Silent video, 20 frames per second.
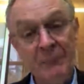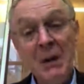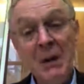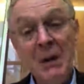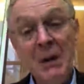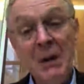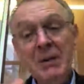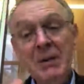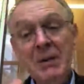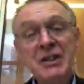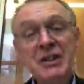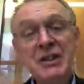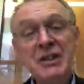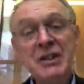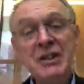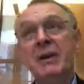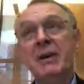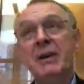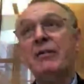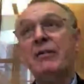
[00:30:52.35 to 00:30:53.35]
But let
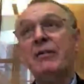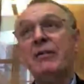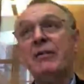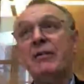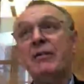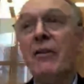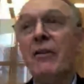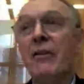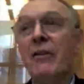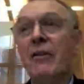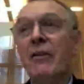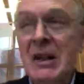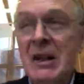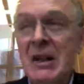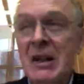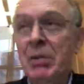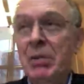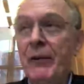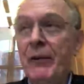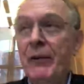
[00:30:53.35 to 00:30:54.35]
me give you another
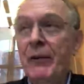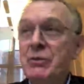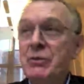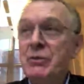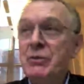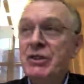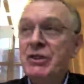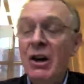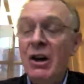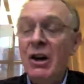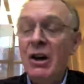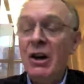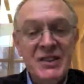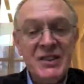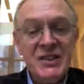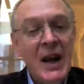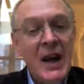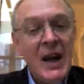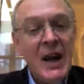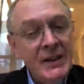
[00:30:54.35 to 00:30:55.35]
example, although this was
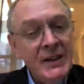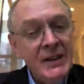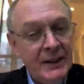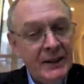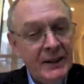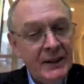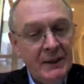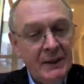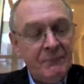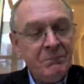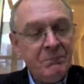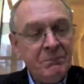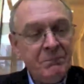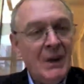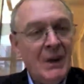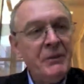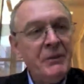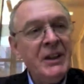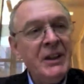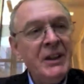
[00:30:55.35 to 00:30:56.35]
unintended,
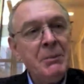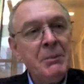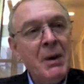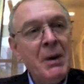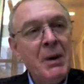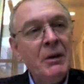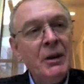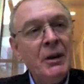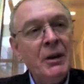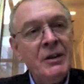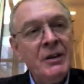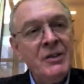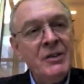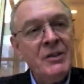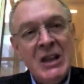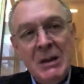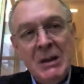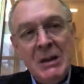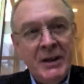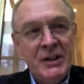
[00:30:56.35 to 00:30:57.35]
thinking about London's
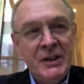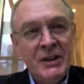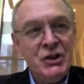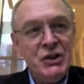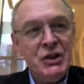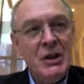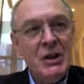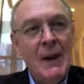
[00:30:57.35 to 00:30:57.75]
image,